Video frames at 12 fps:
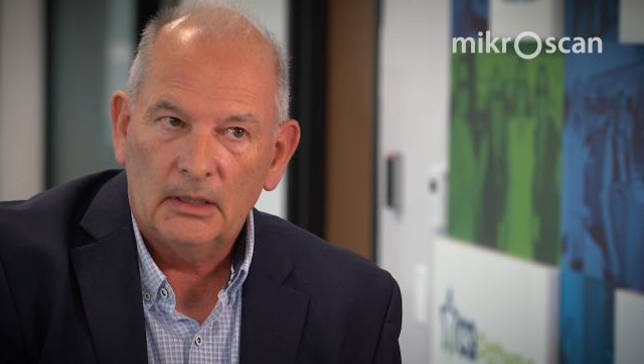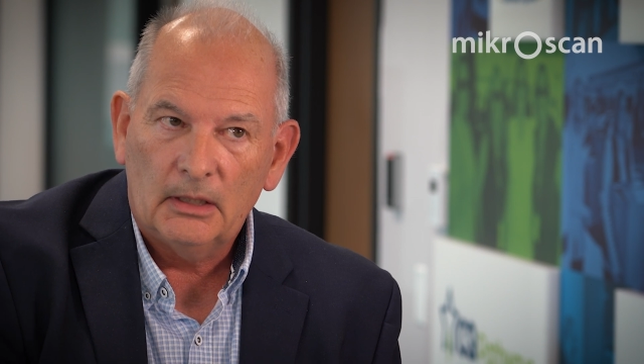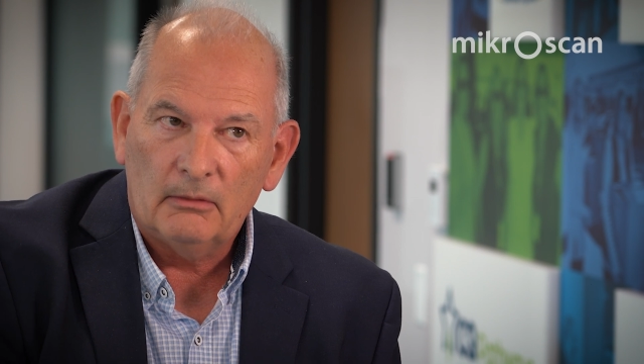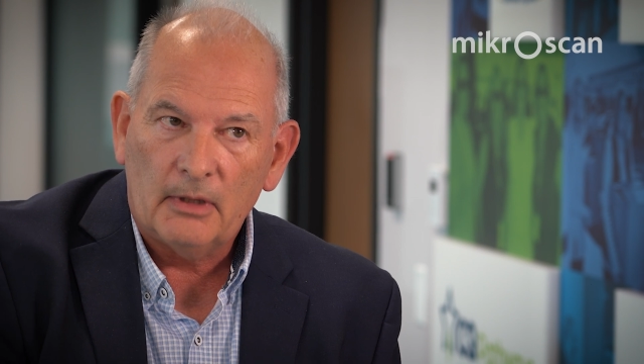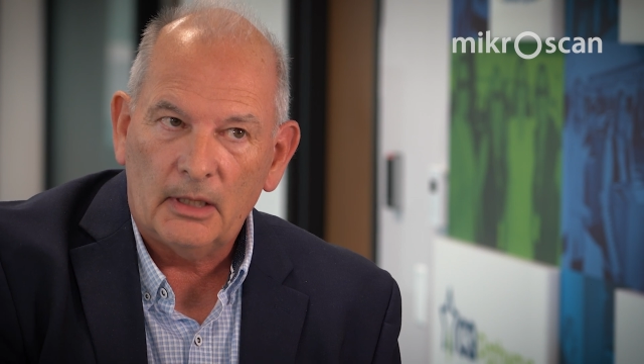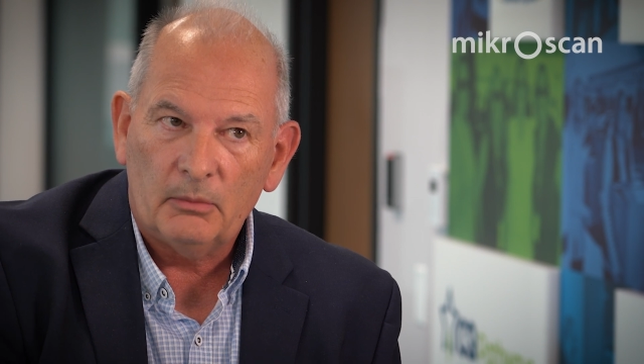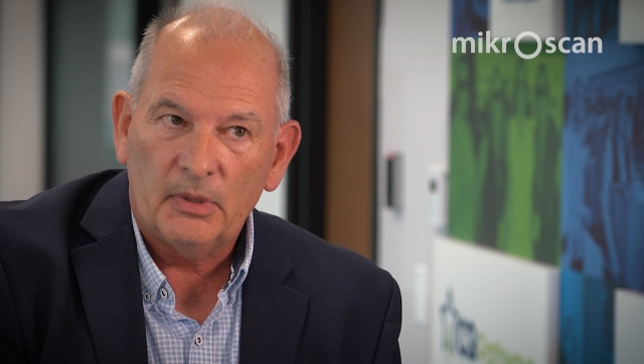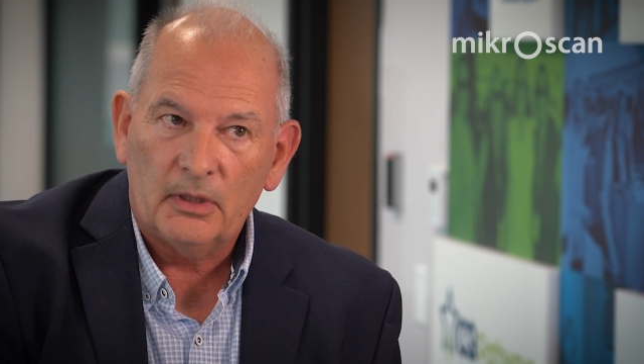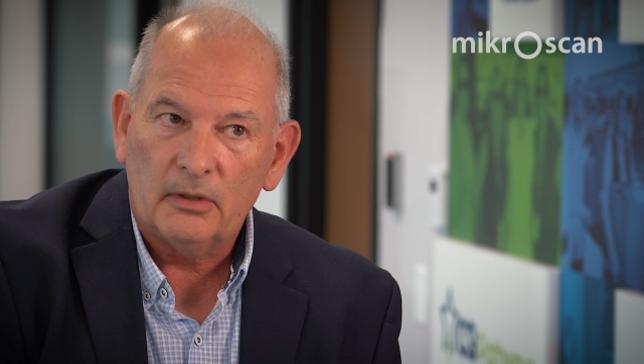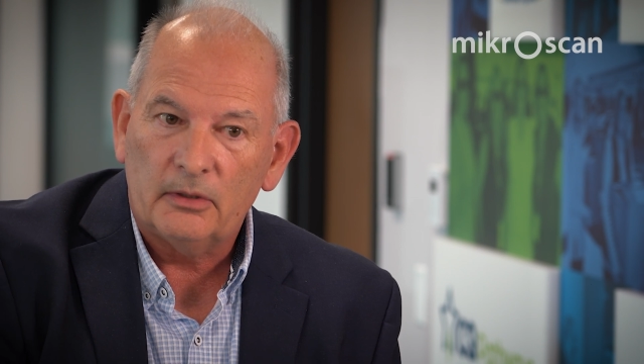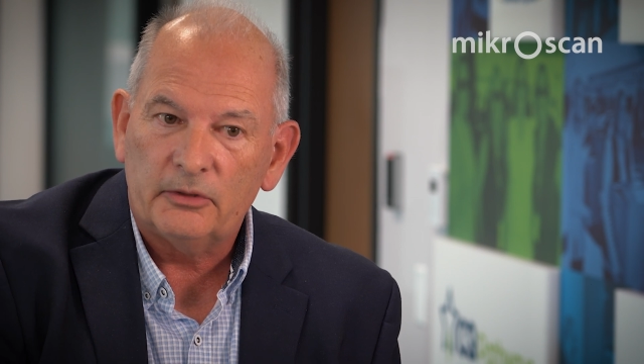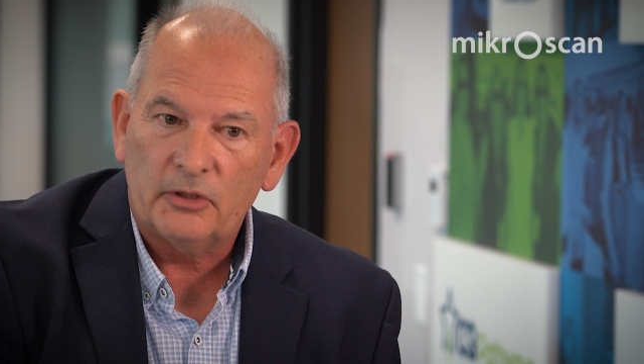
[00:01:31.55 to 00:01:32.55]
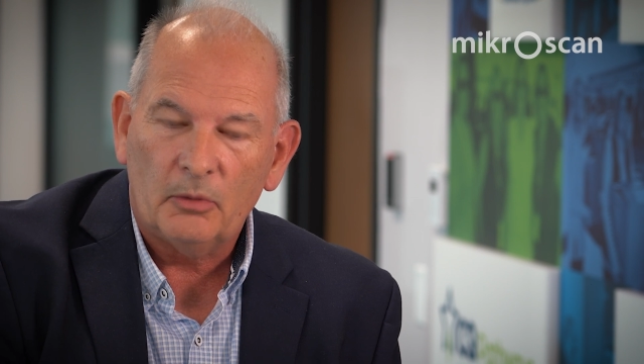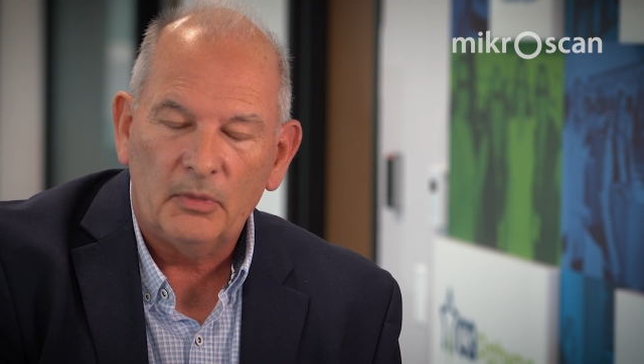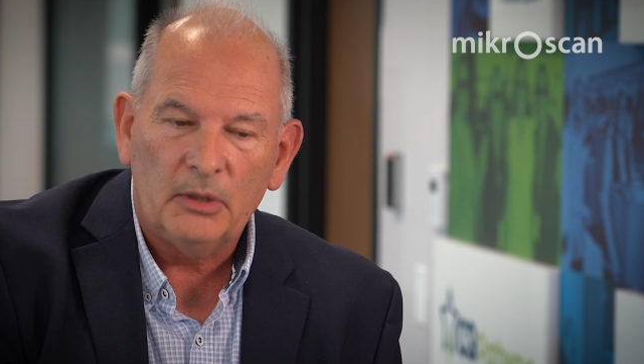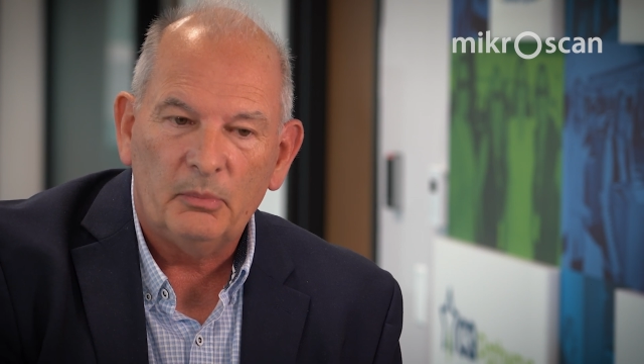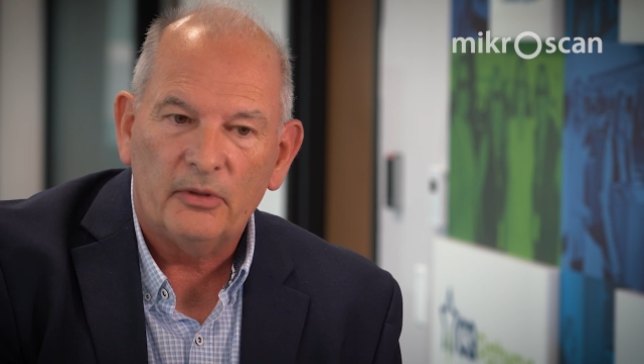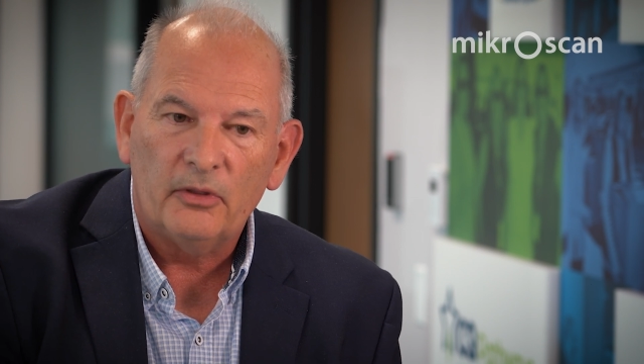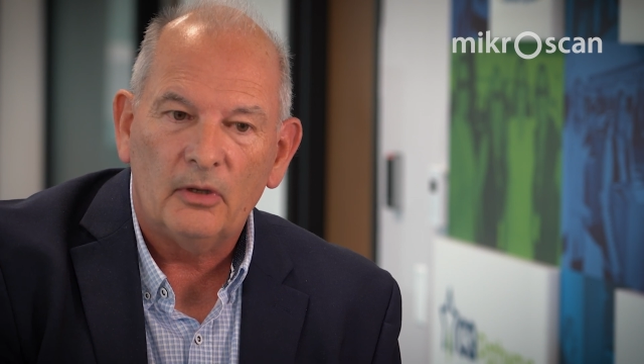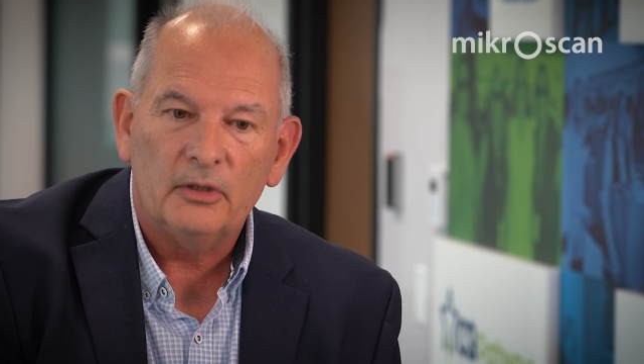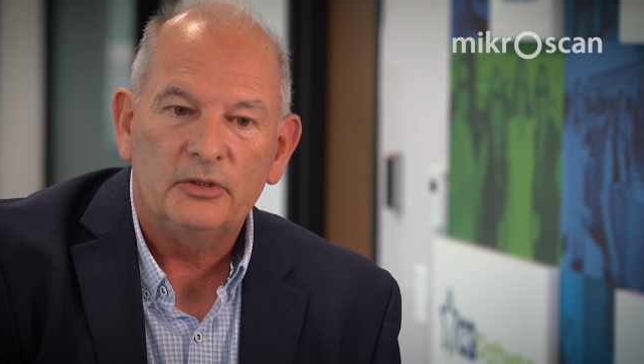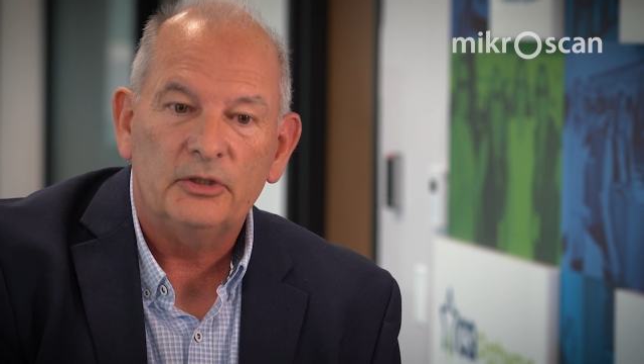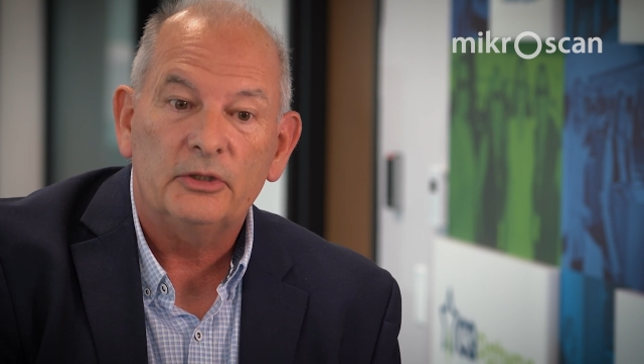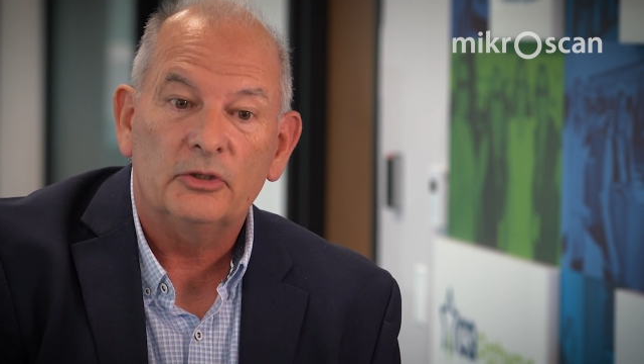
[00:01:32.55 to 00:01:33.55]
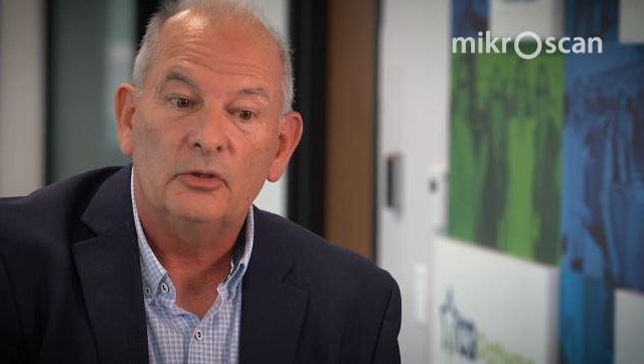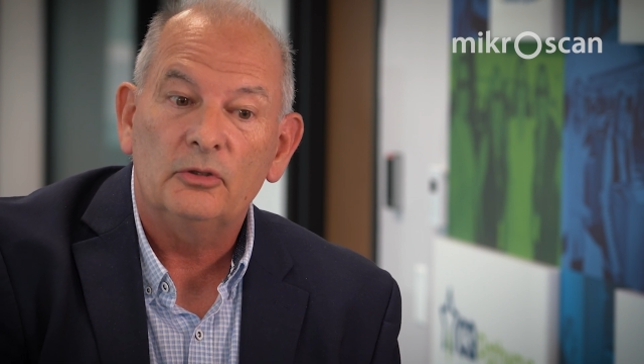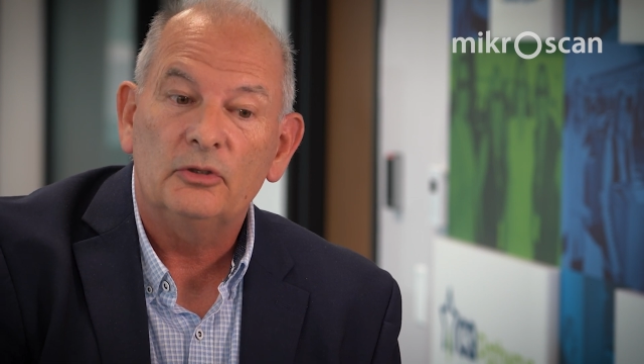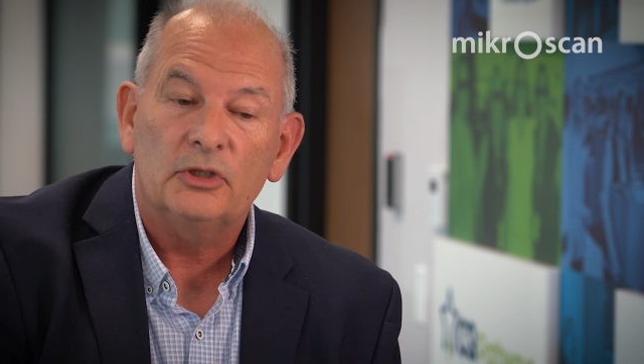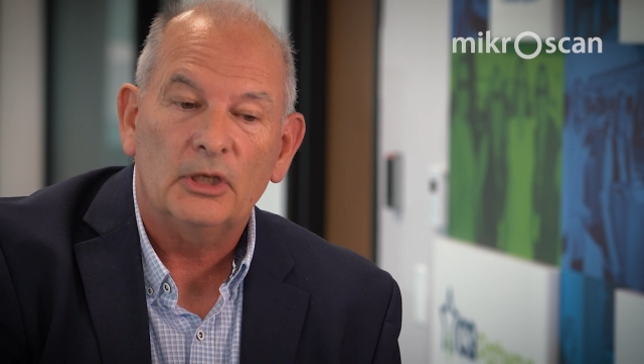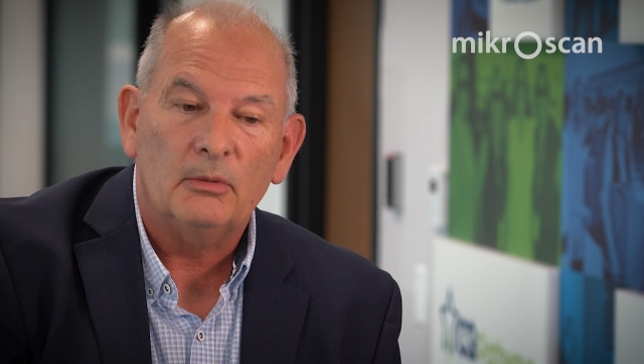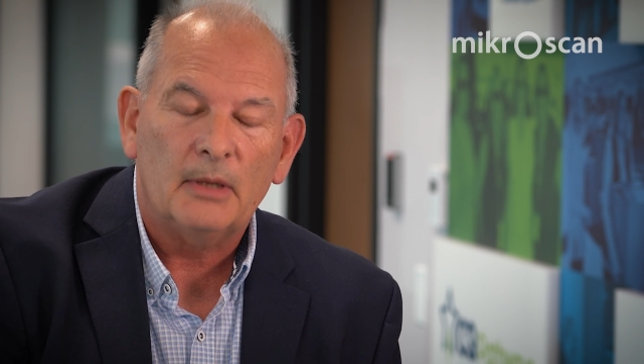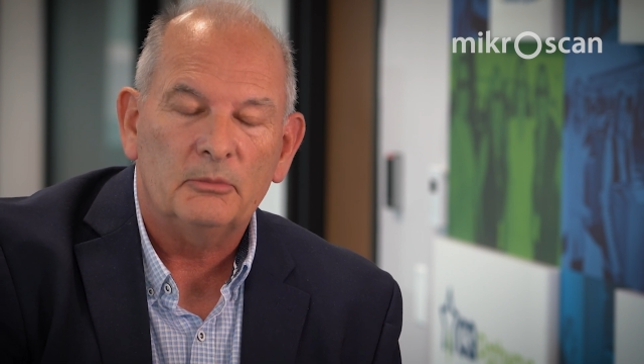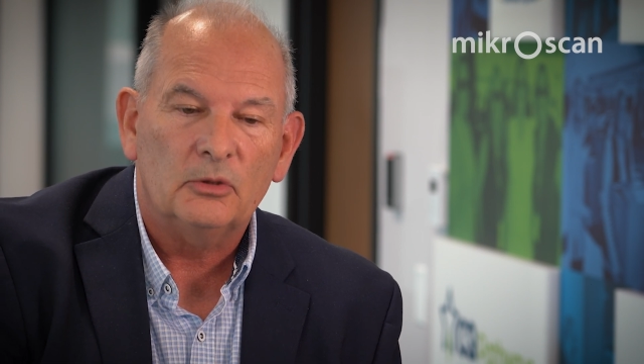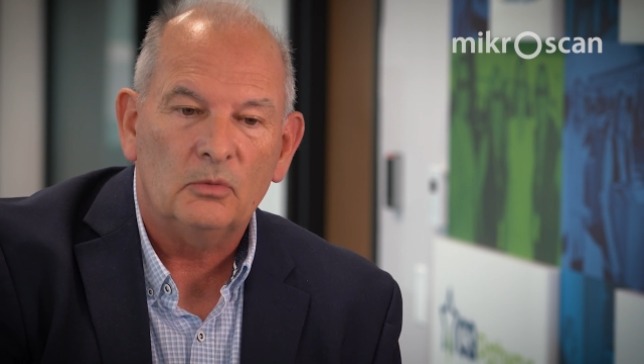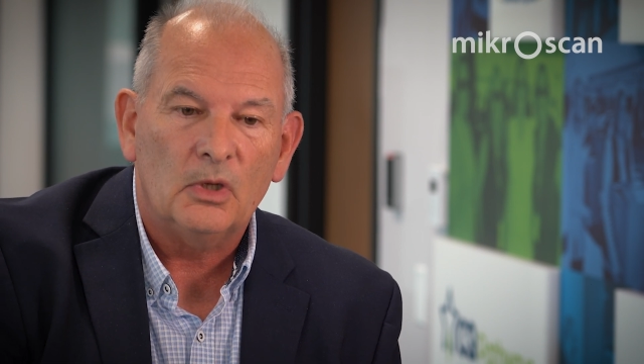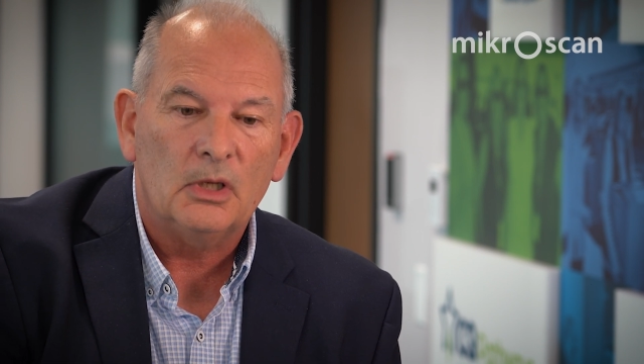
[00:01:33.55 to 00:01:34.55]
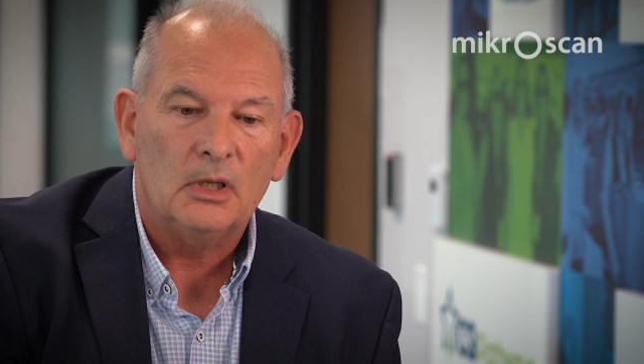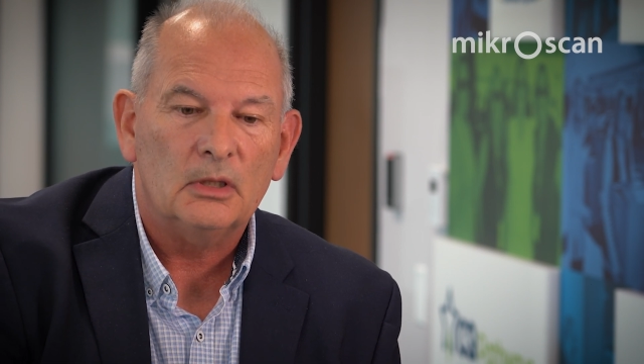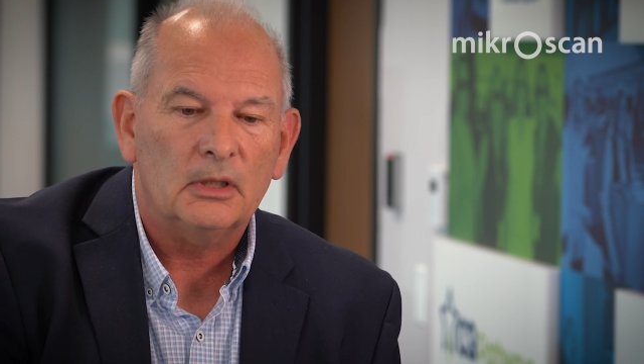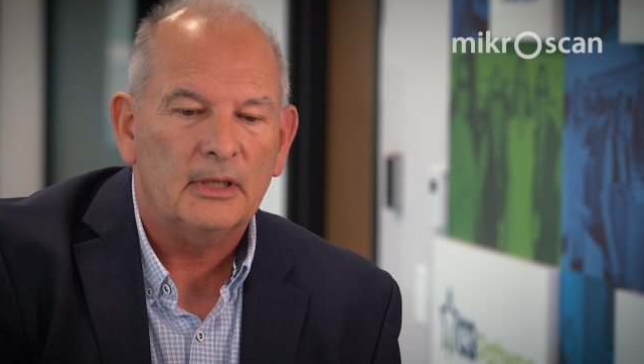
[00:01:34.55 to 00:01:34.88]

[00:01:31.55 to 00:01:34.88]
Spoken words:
Right, because so many pathologists couldn't show up to work,